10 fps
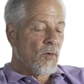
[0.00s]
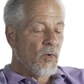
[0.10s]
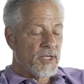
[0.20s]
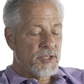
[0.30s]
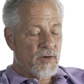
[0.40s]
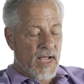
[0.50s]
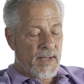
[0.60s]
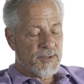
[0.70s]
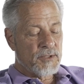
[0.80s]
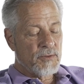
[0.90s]
What is your
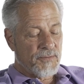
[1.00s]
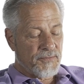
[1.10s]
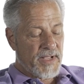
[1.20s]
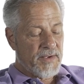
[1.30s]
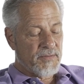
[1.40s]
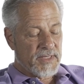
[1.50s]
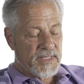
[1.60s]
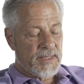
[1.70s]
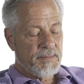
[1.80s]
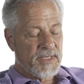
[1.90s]
absolute
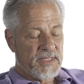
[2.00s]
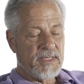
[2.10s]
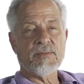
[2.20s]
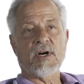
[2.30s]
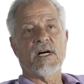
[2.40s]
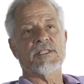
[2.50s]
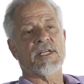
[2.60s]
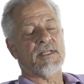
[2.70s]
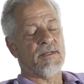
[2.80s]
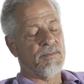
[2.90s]
favorite DPZ
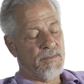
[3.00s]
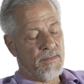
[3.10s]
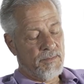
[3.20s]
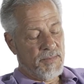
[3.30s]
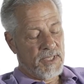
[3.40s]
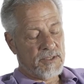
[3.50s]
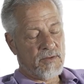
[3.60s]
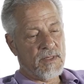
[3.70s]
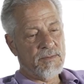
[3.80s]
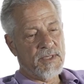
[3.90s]
project, built
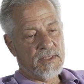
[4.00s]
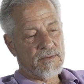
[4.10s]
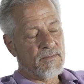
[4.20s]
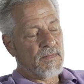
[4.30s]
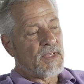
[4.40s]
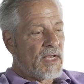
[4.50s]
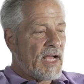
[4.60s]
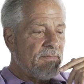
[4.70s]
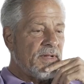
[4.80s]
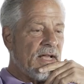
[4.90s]
or unbuilt?
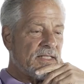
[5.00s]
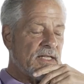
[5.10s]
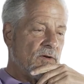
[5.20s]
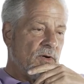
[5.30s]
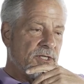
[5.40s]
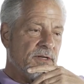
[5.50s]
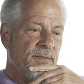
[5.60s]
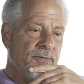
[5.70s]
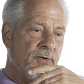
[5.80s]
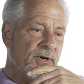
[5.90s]
I've been asked that question
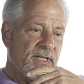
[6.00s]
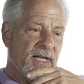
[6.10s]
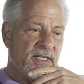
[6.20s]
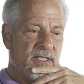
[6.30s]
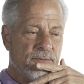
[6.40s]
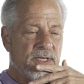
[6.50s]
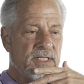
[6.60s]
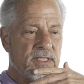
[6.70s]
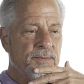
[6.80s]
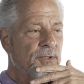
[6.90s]
before, and the answer is pretty
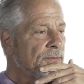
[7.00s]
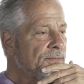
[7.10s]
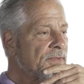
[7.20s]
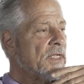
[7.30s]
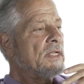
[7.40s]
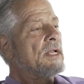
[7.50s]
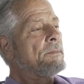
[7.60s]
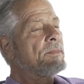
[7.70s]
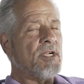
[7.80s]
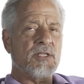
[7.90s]
simple.
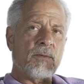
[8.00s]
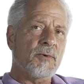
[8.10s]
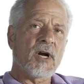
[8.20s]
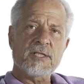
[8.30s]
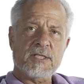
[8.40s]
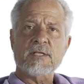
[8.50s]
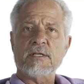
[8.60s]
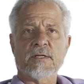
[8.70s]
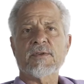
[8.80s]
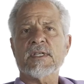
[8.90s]
Because our projects are
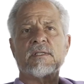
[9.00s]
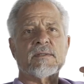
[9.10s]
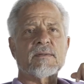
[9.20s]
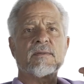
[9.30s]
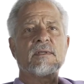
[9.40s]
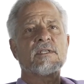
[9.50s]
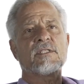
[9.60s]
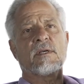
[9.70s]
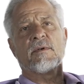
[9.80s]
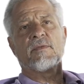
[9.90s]
different,
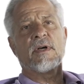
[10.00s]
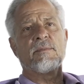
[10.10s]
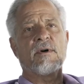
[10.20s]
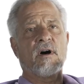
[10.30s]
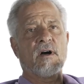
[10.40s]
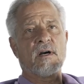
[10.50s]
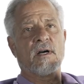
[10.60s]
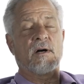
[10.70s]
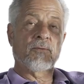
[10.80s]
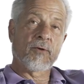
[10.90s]
Some of them are
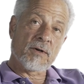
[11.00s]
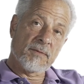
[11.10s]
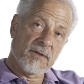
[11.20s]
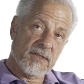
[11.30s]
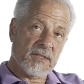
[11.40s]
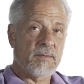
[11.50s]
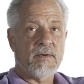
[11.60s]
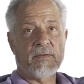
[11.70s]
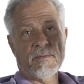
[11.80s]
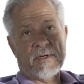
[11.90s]
affordable, and some
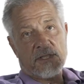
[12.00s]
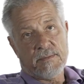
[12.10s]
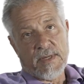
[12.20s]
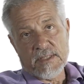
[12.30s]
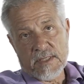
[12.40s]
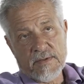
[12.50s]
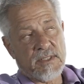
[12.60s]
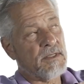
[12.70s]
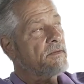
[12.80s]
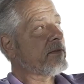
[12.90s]
of them are expensive,
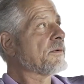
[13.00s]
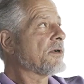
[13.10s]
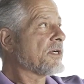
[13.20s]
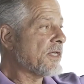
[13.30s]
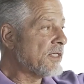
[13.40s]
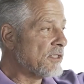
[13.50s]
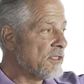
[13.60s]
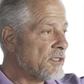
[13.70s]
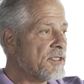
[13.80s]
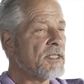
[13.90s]
and some of them are on
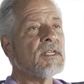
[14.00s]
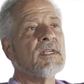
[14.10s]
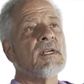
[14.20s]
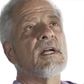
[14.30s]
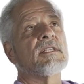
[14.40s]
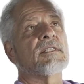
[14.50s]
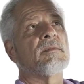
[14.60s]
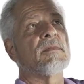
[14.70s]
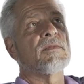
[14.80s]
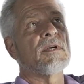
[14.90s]
hills, and
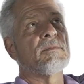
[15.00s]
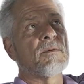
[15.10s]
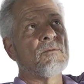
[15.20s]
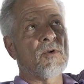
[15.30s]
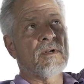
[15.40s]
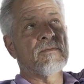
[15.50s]
some of them are more